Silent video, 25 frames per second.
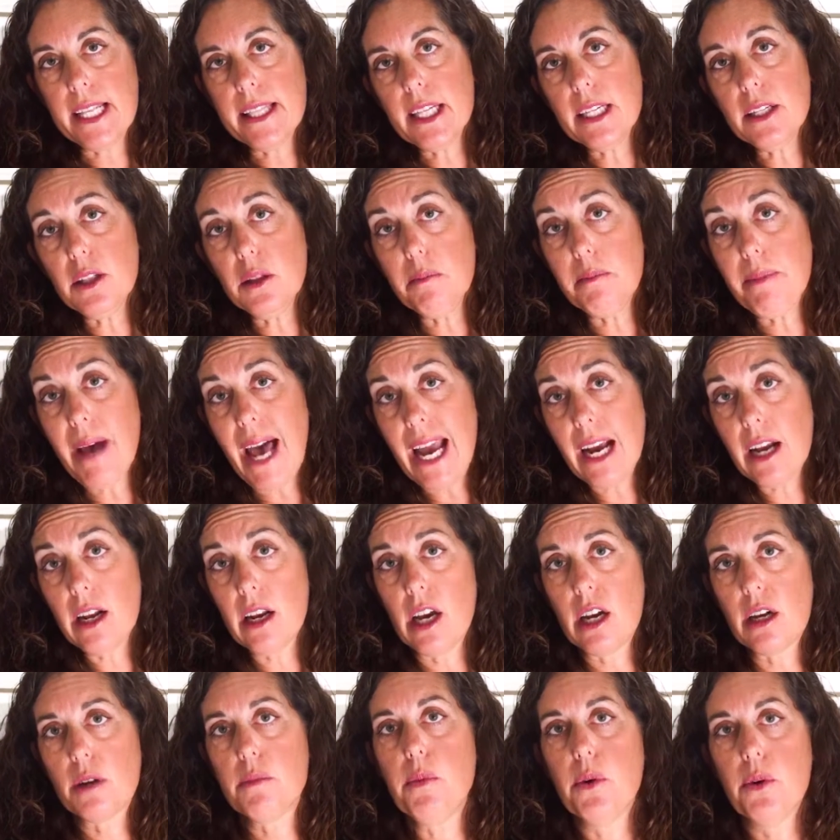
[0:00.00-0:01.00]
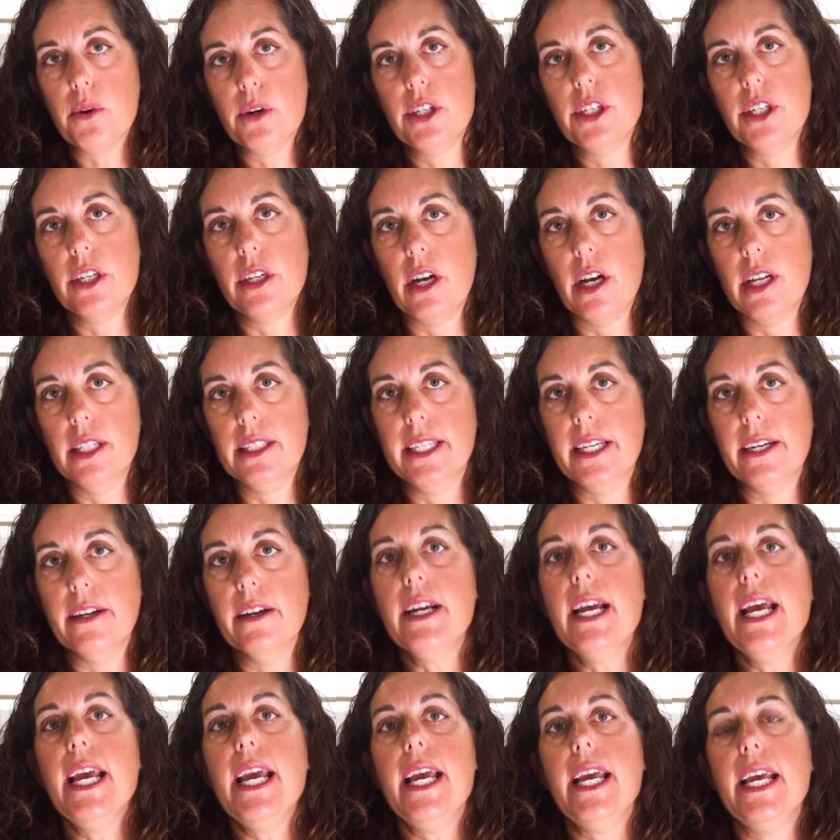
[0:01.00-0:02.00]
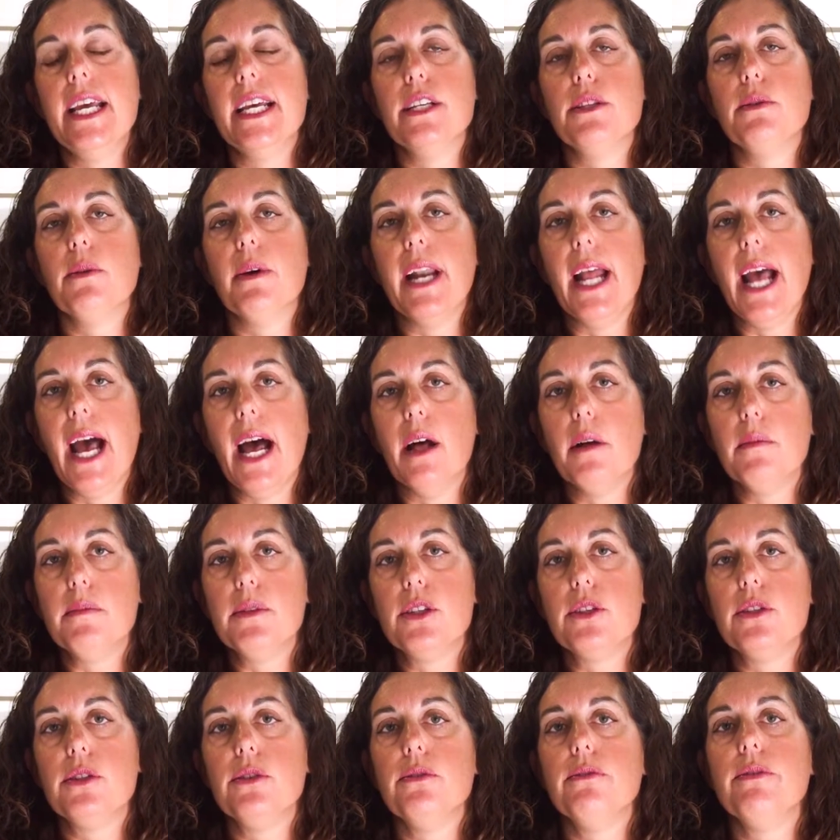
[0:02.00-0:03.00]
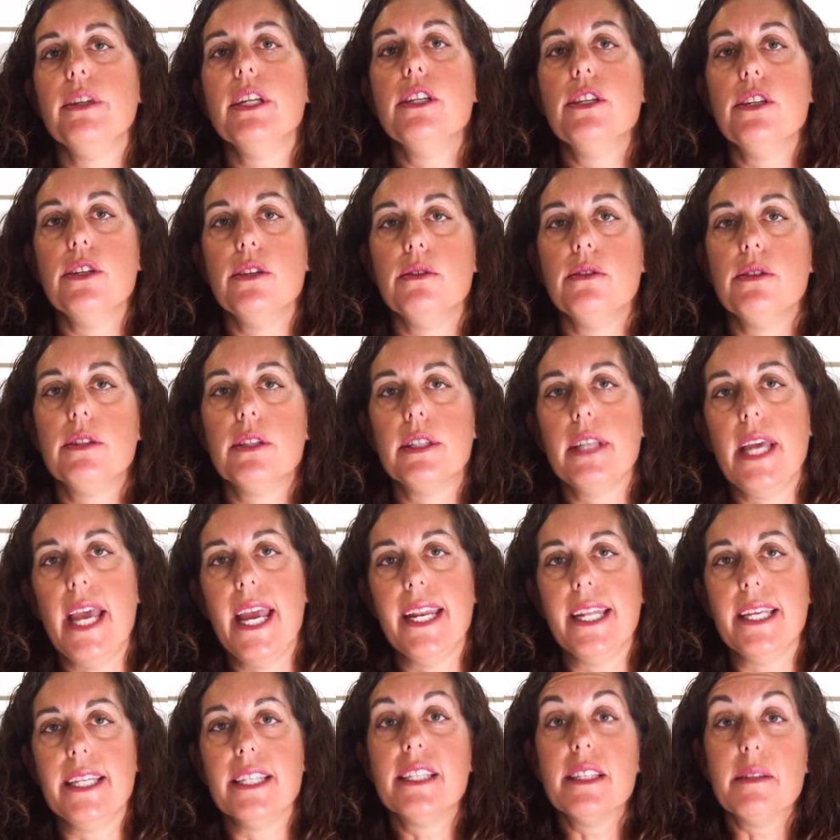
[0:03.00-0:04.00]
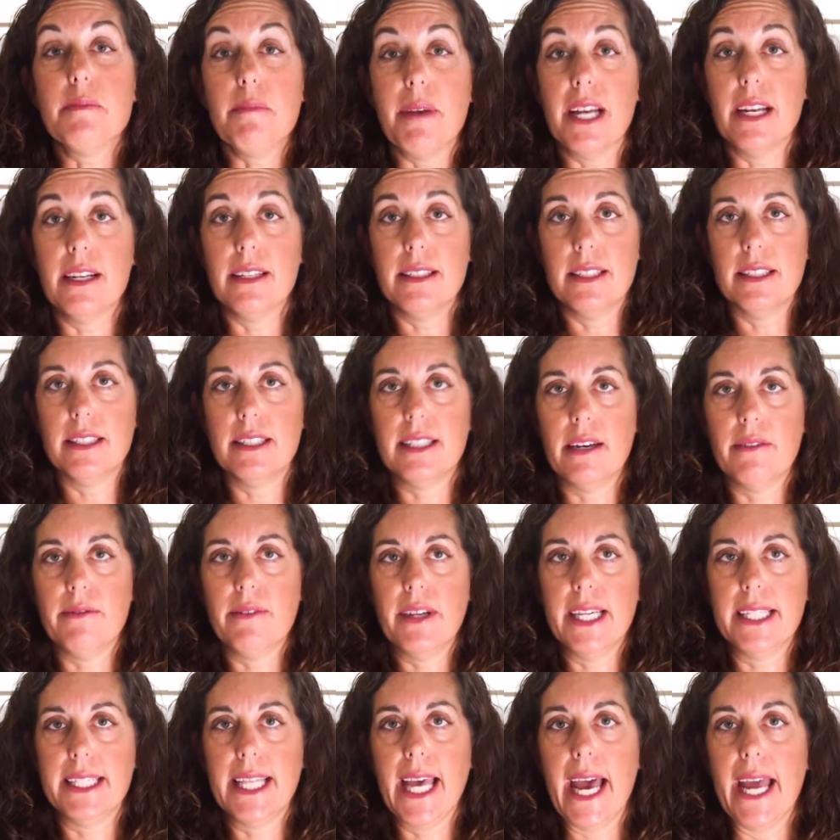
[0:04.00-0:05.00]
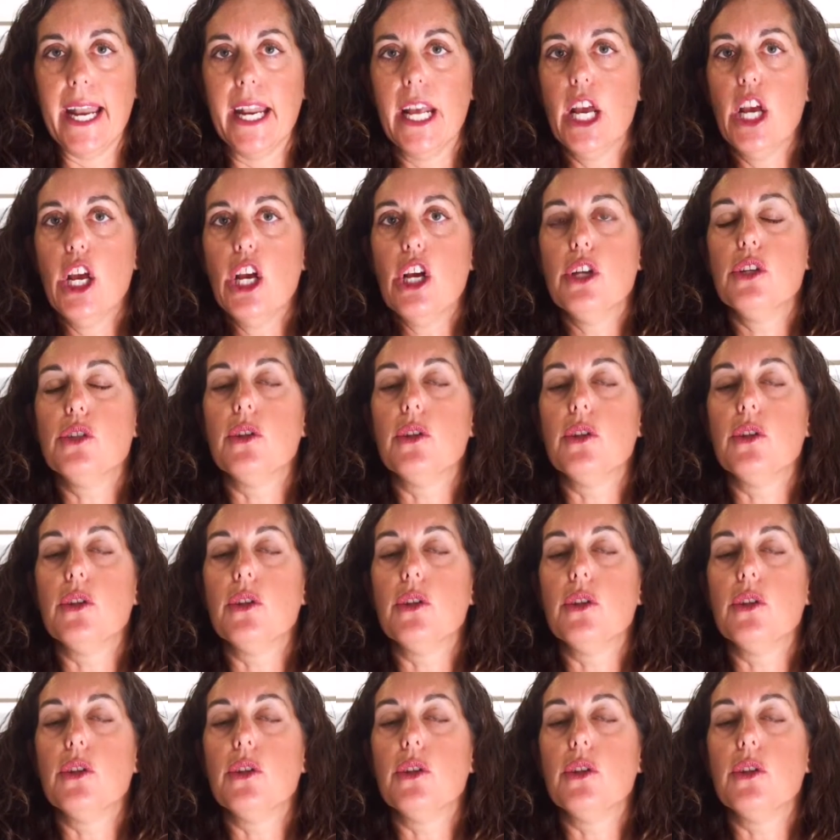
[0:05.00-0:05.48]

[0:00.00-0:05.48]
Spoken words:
the little backlock portion on there is what helps to reduce any smells and stuff like that.